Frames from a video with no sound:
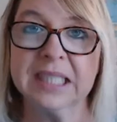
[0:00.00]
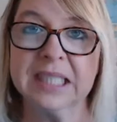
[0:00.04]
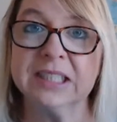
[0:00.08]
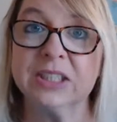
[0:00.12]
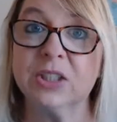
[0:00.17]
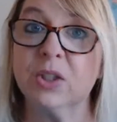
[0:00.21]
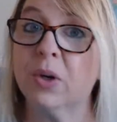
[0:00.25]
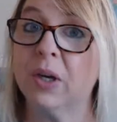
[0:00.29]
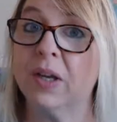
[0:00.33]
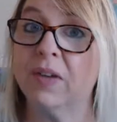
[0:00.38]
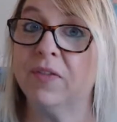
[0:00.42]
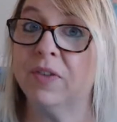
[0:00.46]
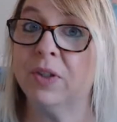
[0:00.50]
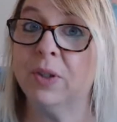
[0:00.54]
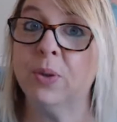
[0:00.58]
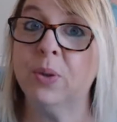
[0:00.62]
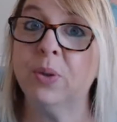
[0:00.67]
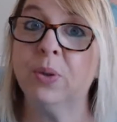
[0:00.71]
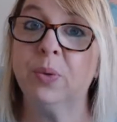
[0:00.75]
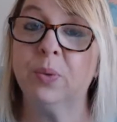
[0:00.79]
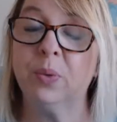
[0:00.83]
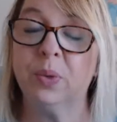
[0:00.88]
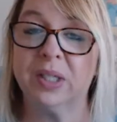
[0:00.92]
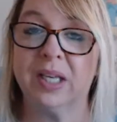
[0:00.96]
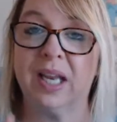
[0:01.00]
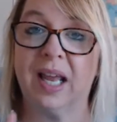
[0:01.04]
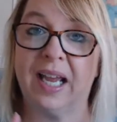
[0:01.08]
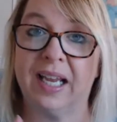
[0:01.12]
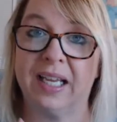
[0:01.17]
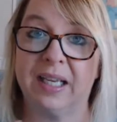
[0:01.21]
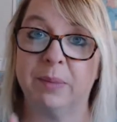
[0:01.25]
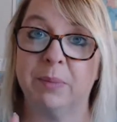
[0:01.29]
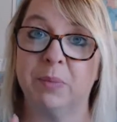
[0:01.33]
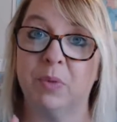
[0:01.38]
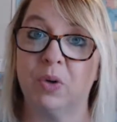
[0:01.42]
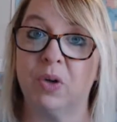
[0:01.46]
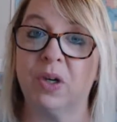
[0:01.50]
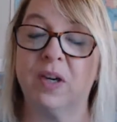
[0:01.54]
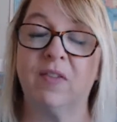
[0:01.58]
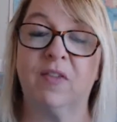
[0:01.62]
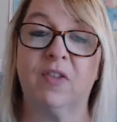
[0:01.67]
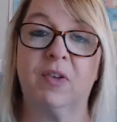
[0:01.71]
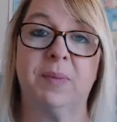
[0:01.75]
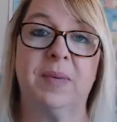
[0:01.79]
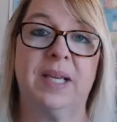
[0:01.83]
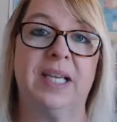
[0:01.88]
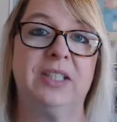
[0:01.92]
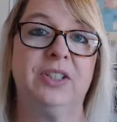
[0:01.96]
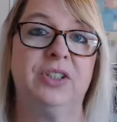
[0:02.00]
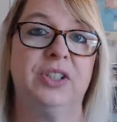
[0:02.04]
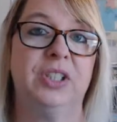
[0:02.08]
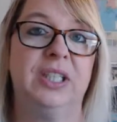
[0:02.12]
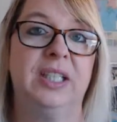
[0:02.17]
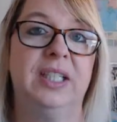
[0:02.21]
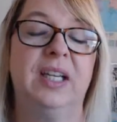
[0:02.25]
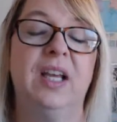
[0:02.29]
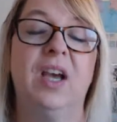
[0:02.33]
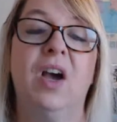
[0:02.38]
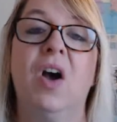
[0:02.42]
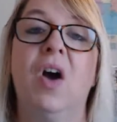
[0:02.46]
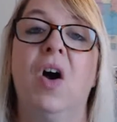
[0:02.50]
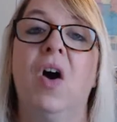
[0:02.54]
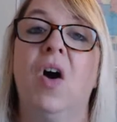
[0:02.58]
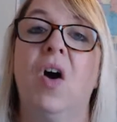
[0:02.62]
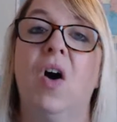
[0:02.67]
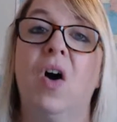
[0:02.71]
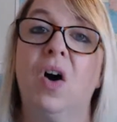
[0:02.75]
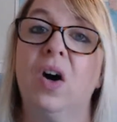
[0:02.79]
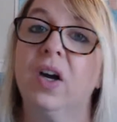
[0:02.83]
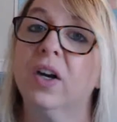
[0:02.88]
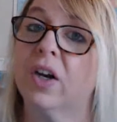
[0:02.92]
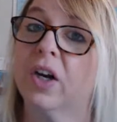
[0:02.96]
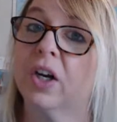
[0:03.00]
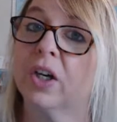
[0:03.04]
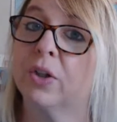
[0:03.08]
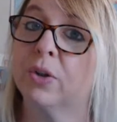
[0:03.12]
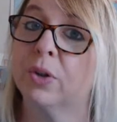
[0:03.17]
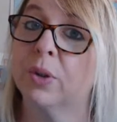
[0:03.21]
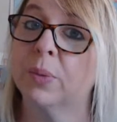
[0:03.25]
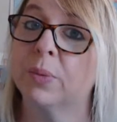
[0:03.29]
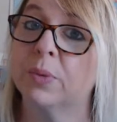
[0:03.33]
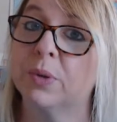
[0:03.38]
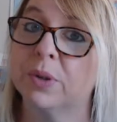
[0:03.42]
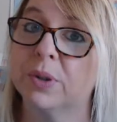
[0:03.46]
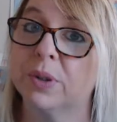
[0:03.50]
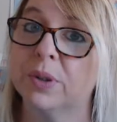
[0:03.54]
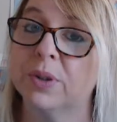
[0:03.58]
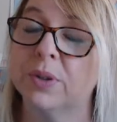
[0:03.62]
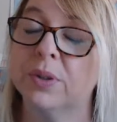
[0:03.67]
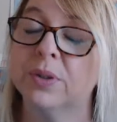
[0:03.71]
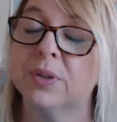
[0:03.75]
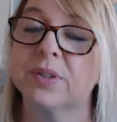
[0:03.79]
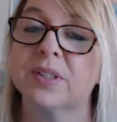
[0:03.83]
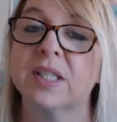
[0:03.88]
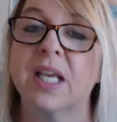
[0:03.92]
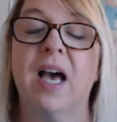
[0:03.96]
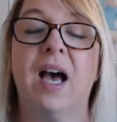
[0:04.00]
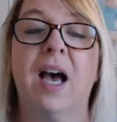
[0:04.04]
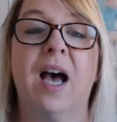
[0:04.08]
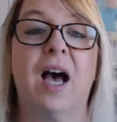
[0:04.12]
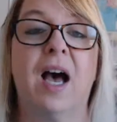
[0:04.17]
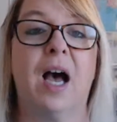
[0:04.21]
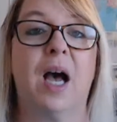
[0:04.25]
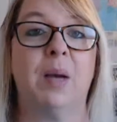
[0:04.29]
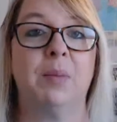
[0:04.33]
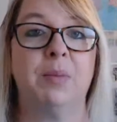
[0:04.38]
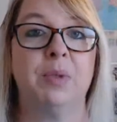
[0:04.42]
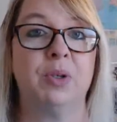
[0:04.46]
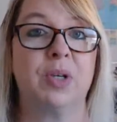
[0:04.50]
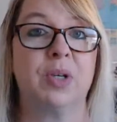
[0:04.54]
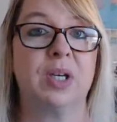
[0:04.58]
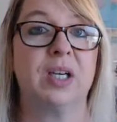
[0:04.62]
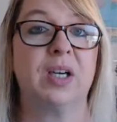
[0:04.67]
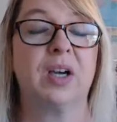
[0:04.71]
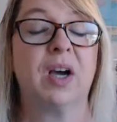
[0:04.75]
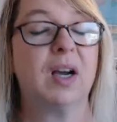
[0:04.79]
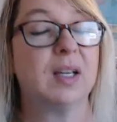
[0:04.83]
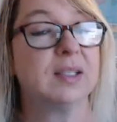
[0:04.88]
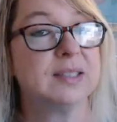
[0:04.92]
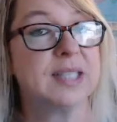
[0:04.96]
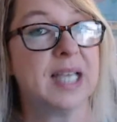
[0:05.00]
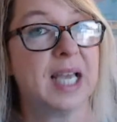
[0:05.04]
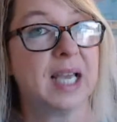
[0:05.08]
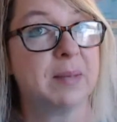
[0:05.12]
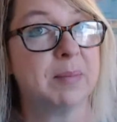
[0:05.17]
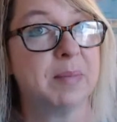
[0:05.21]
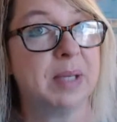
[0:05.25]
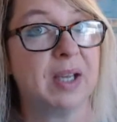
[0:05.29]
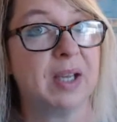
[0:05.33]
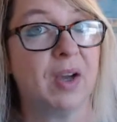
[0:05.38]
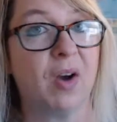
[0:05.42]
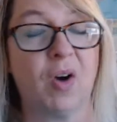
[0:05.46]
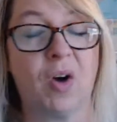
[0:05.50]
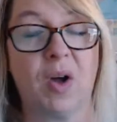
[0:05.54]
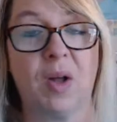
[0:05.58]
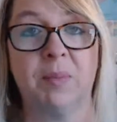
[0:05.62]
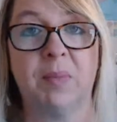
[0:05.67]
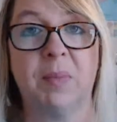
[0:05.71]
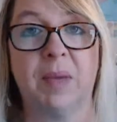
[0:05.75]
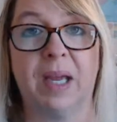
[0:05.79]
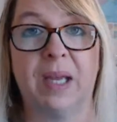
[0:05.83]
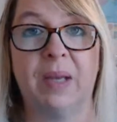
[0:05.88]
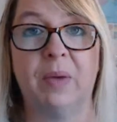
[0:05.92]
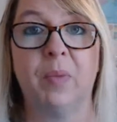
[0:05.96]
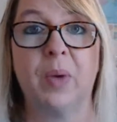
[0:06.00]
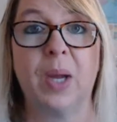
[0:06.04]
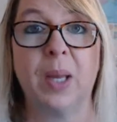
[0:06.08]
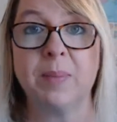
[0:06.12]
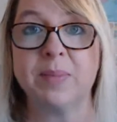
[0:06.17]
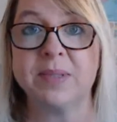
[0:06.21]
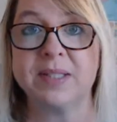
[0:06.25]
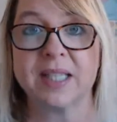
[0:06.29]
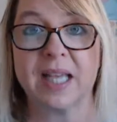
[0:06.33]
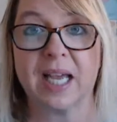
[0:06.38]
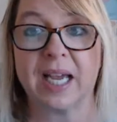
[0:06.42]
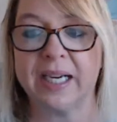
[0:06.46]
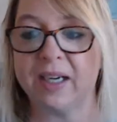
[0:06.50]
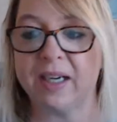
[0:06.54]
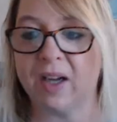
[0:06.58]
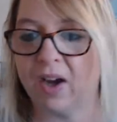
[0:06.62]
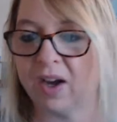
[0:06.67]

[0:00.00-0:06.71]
So if you would like more information on our group cruise, you can contact me on my website,